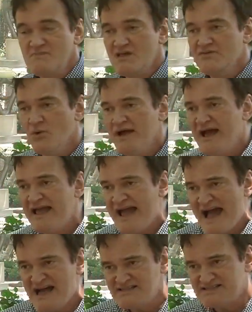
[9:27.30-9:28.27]
The way I
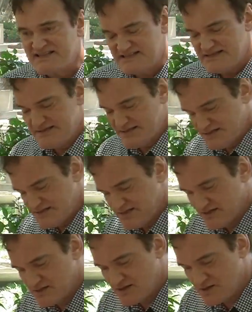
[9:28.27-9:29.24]
asked it
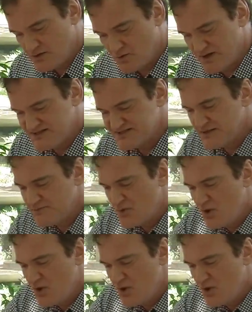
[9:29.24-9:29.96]
was,